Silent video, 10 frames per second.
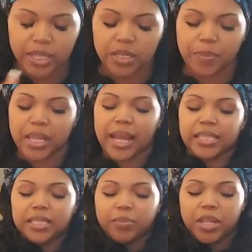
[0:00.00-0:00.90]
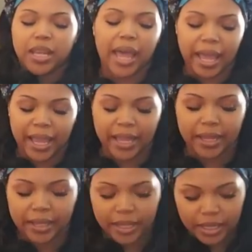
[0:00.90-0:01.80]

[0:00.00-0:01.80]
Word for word: this would be like something like,